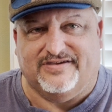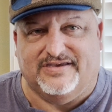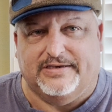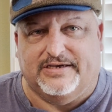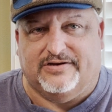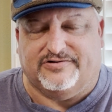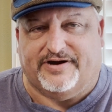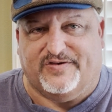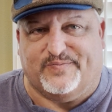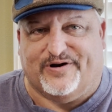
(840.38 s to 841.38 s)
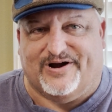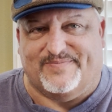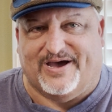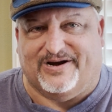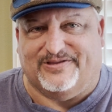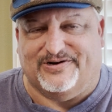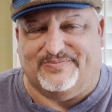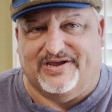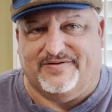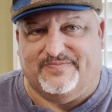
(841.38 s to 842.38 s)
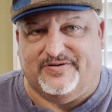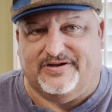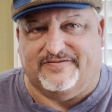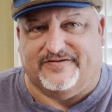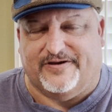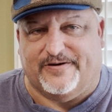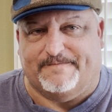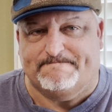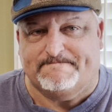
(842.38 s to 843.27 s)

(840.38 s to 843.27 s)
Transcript: I'll try to spread them out a little bit. But so,